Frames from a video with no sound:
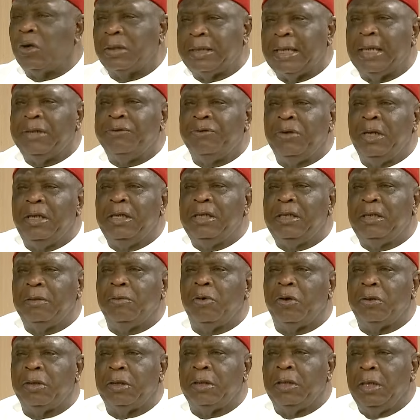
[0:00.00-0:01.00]
court has released
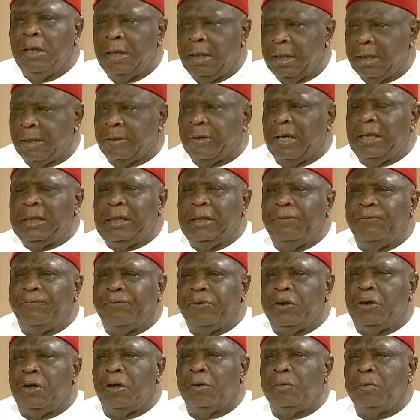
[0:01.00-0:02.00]
him already, grant him
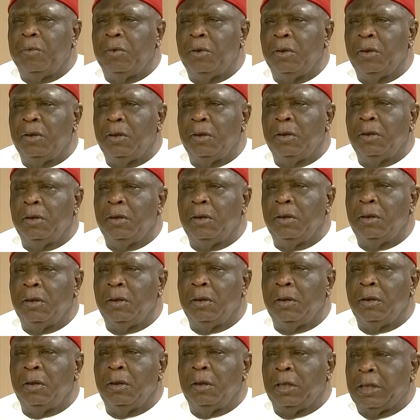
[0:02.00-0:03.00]
freedom,
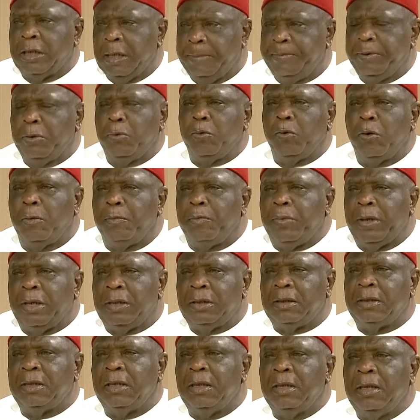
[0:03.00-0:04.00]
keep him one
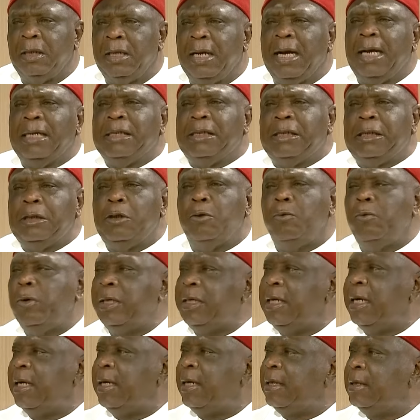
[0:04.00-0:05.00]
place, and see
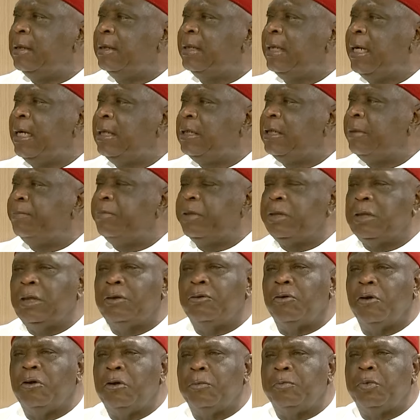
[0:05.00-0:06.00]
whether
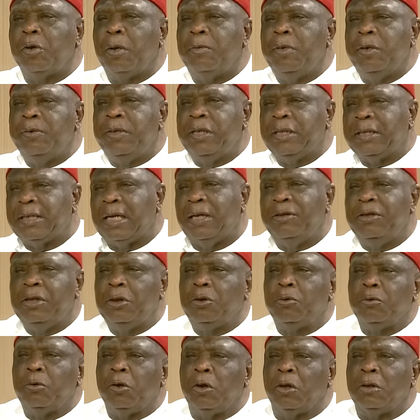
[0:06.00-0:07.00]
90% of the problem in the South
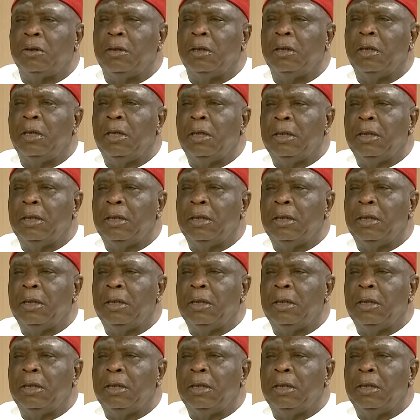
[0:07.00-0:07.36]
East will not.